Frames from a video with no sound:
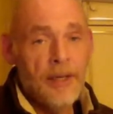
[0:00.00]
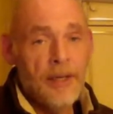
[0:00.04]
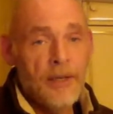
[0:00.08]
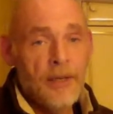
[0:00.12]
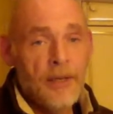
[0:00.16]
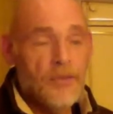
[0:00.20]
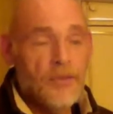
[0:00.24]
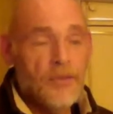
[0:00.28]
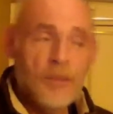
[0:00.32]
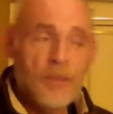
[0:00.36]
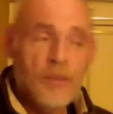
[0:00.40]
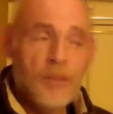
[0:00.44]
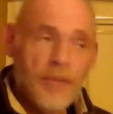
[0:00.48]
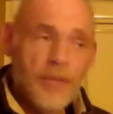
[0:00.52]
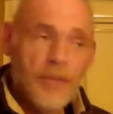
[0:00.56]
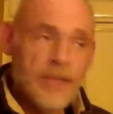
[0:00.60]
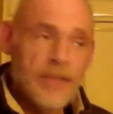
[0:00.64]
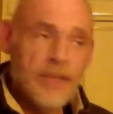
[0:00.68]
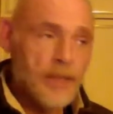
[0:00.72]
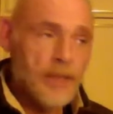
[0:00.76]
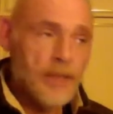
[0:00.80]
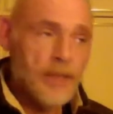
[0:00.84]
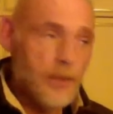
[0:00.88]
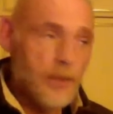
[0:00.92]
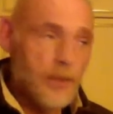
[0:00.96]
For some reason, I
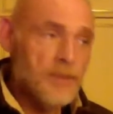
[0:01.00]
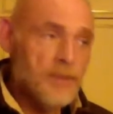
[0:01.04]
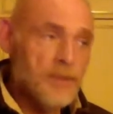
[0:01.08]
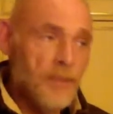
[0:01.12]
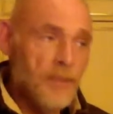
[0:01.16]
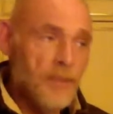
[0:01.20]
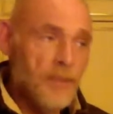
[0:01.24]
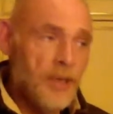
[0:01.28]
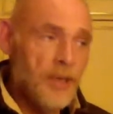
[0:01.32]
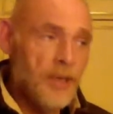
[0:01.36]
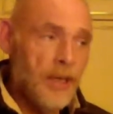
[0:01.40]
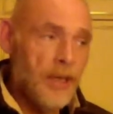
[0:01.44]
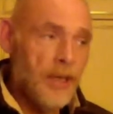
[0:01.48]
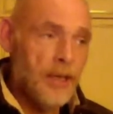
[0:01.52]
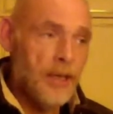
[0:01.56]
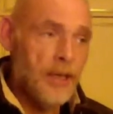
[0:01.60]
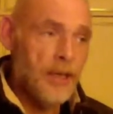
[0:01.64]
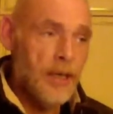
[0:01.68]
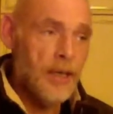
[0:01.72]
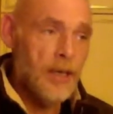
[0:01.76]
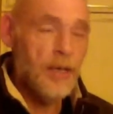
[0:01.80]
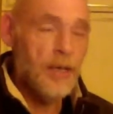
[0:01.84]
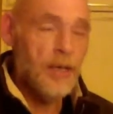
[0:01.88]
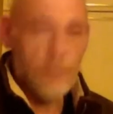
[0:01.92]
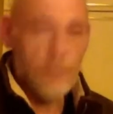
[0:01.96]
thought it was a Monday,
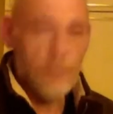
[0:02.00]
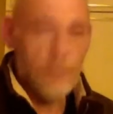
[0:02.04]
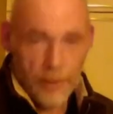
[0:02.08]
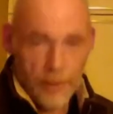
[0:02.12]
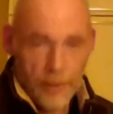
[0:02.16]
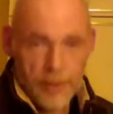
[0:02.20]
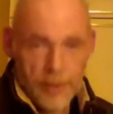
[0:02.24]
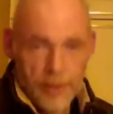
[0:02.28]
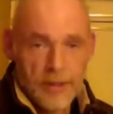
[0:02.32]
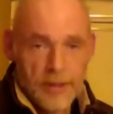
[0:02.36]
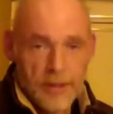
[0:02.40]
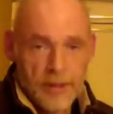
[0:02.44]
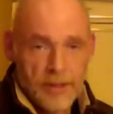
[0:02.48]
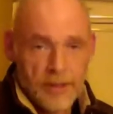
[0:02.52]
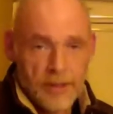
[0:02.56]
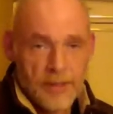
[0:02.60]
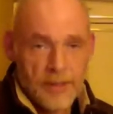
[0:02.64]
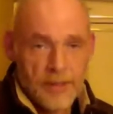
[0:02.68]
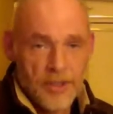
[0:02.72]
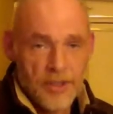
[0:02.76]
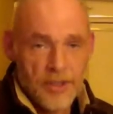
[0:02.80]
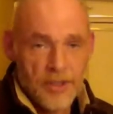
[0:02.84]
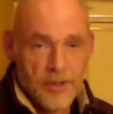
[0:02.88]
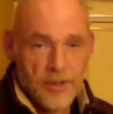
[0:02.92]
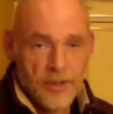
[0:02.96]
but it turns out to be a
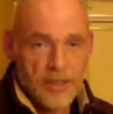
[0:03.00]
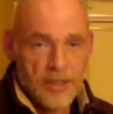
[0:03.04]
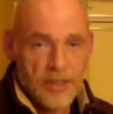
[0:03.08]
Tuesday.